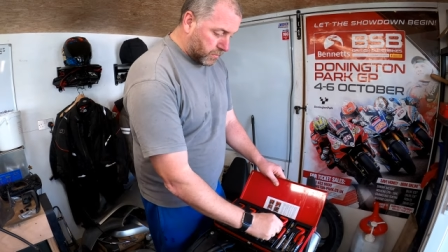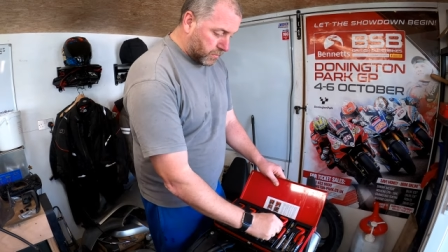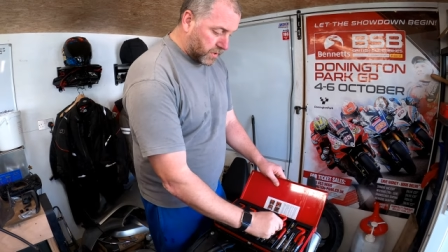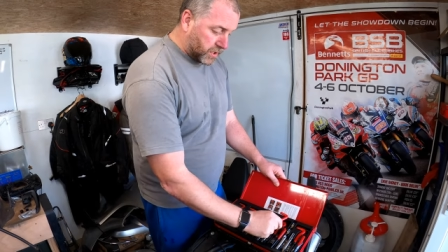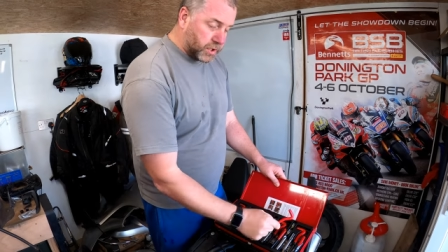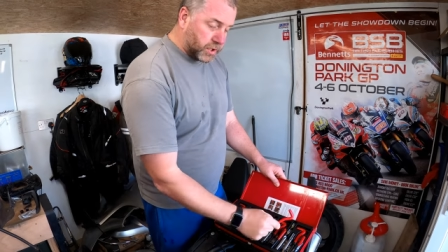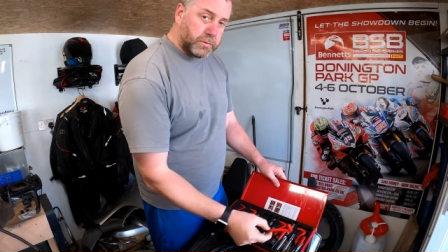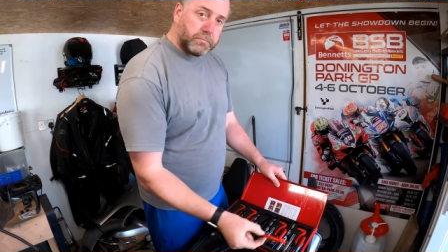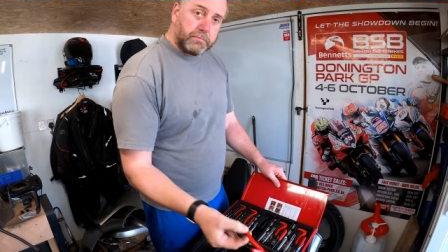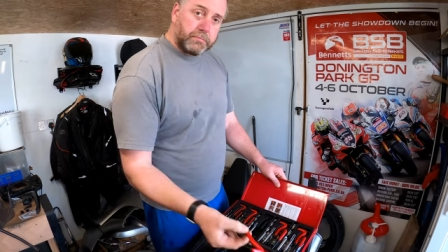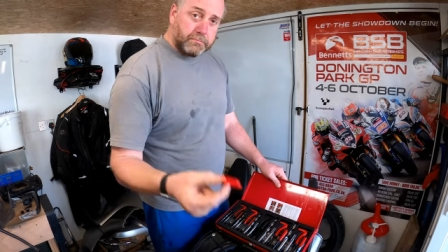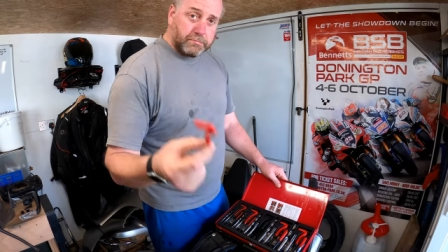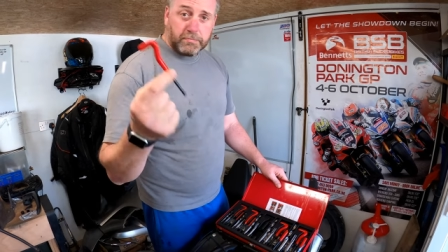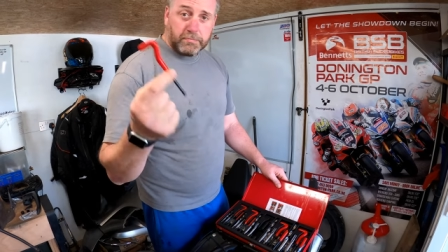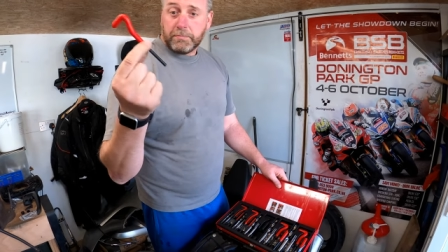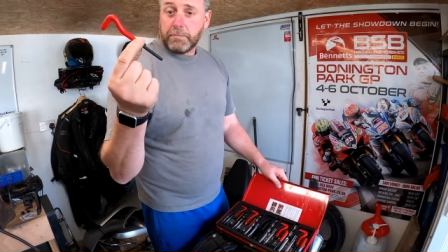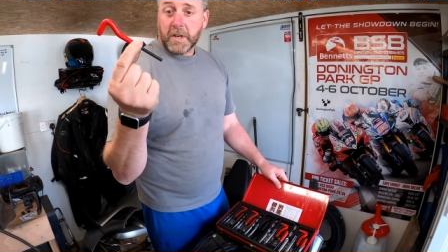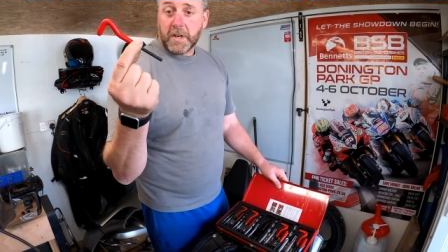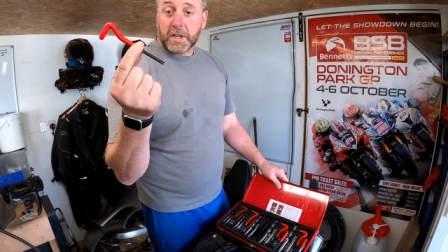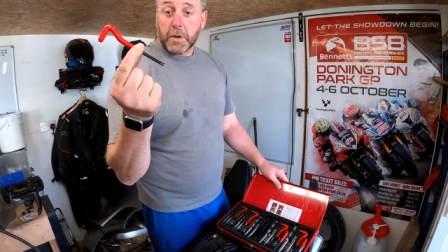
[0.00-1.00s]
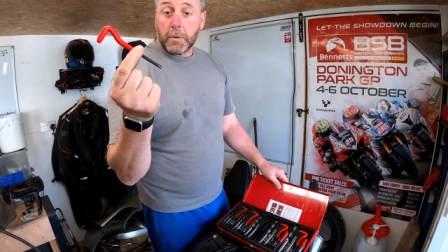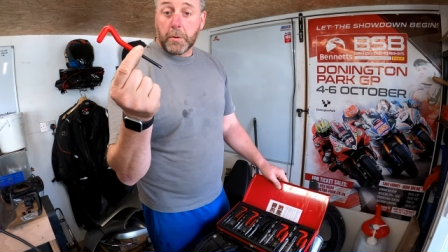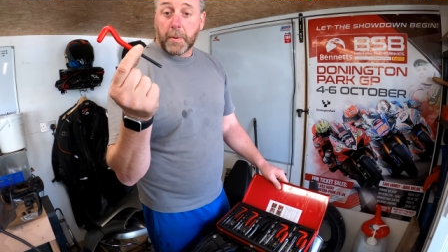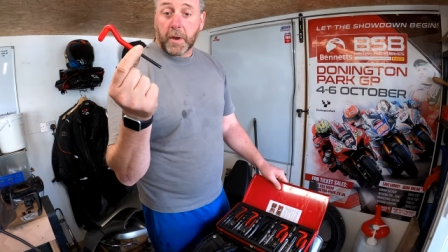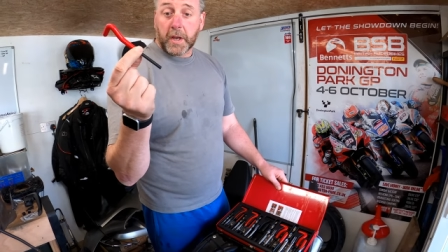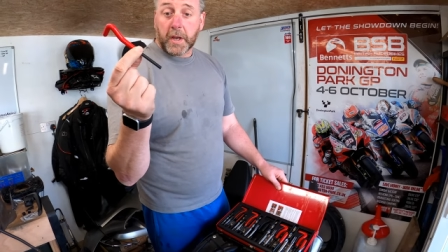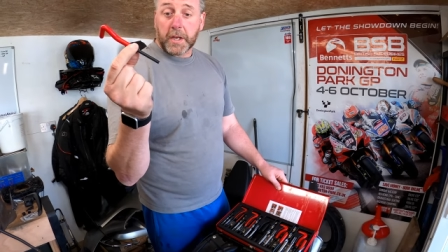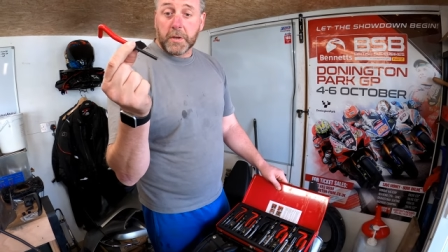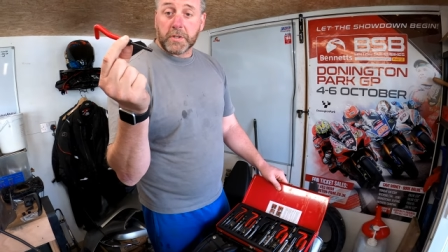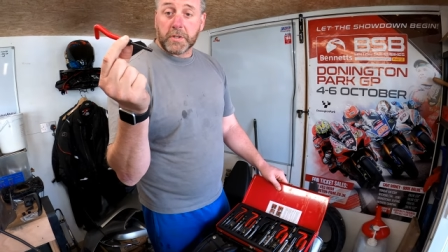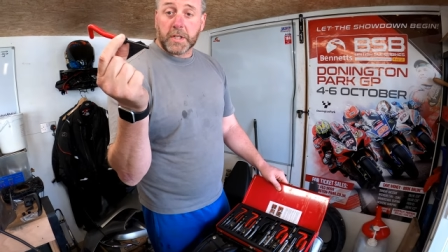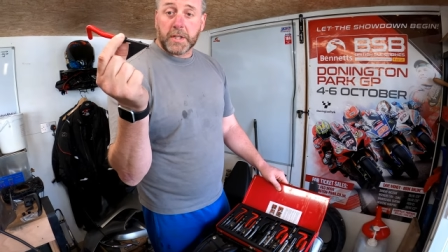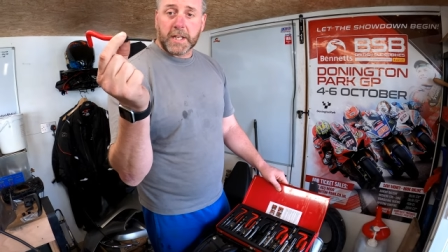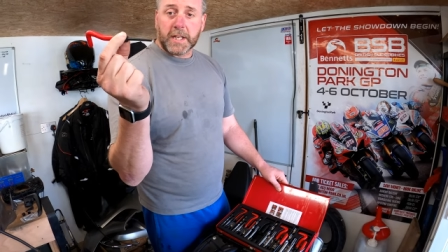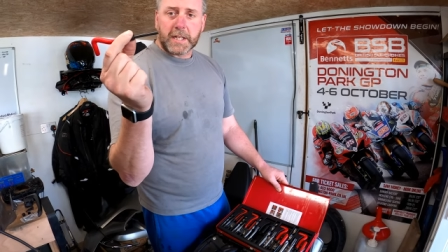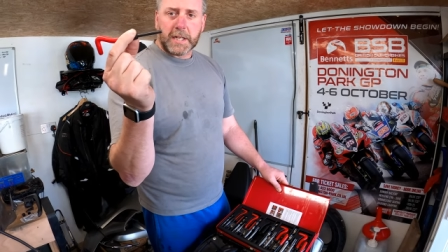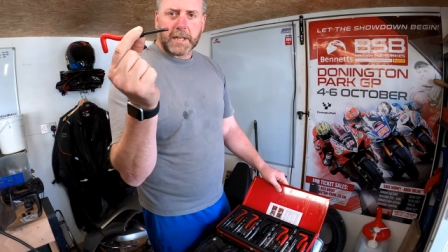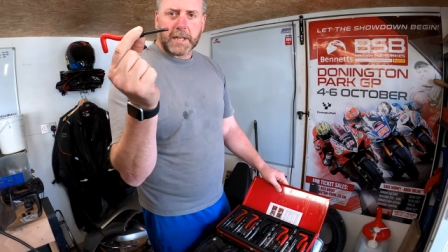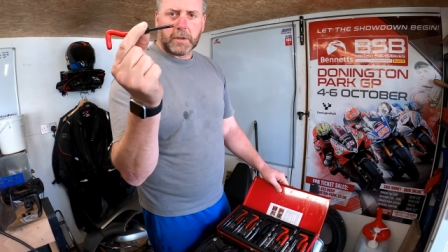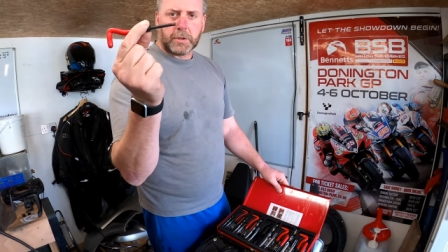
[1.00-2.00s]
which we do by using
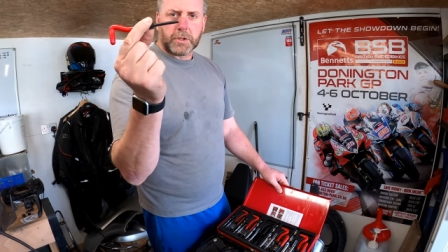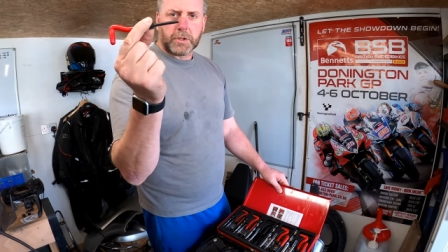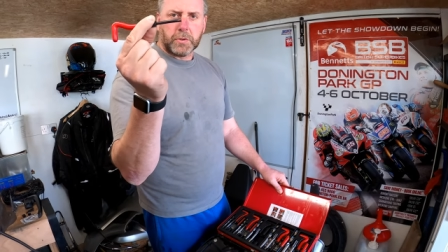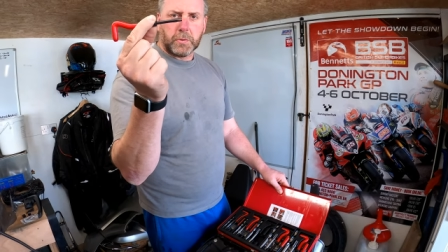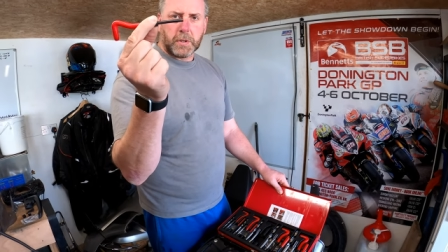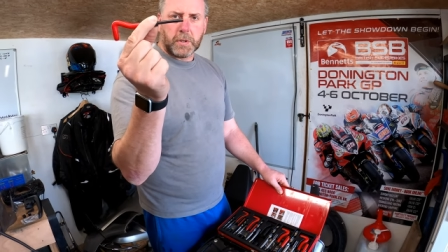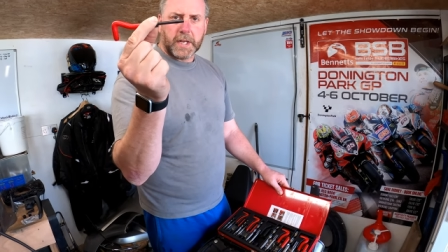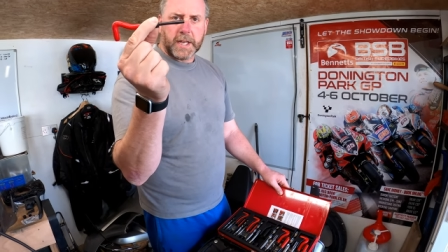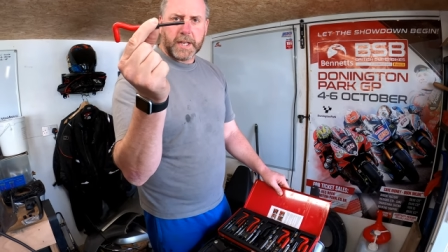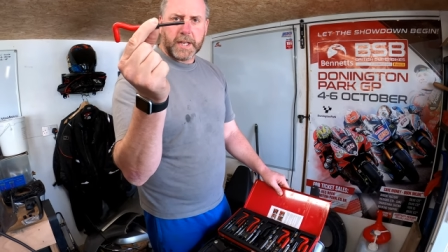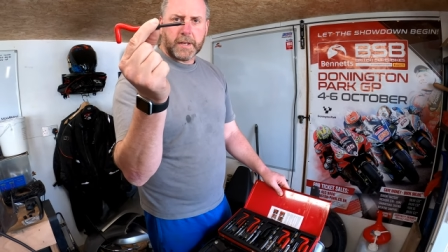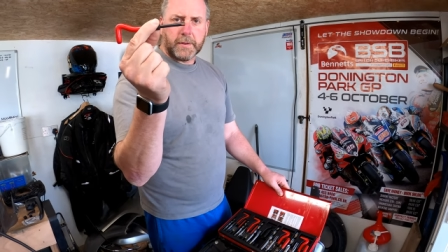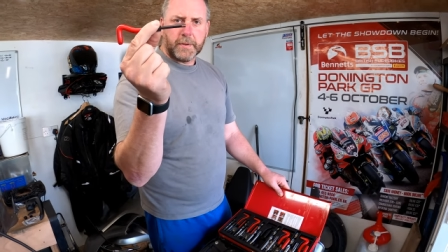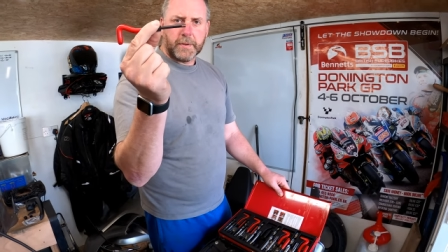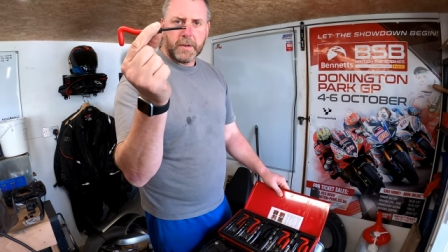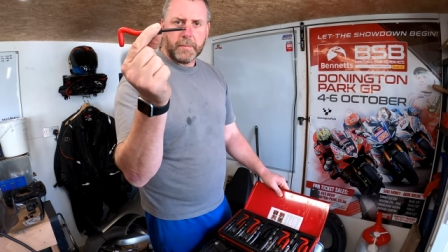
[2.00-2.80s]
this little tool here.